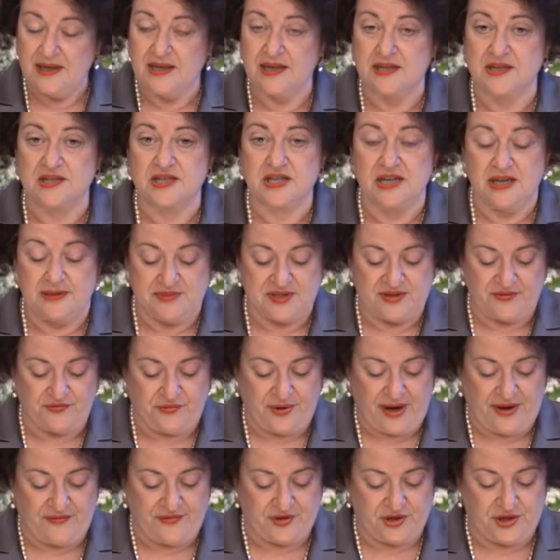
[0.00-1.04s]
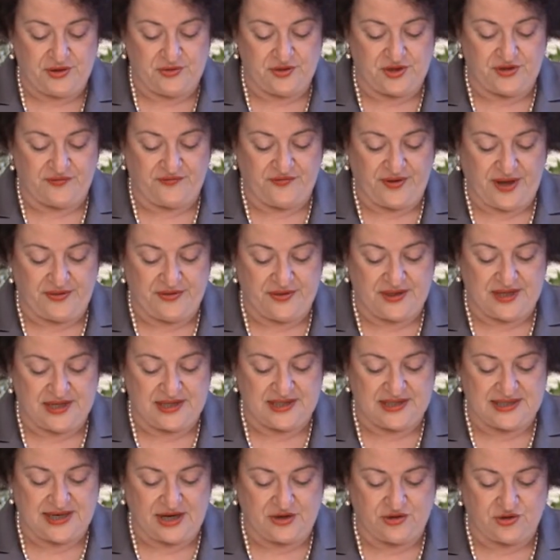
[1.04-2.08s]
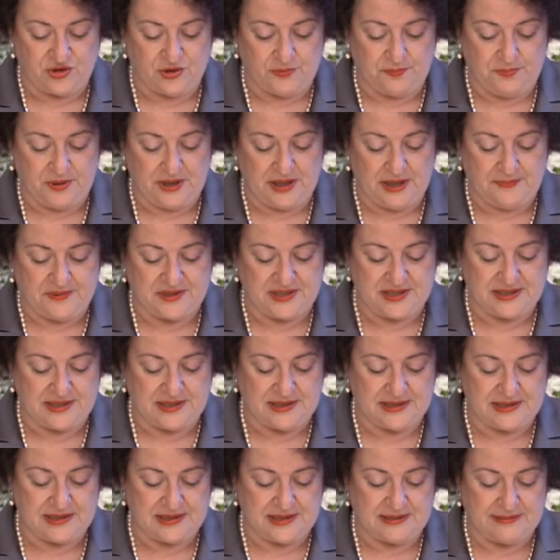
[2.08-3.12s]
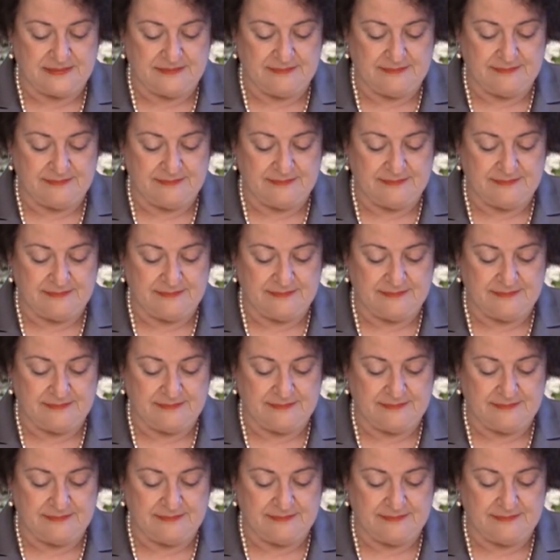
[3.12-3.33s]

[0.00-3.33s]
in terms of revenue to fund these central purposes.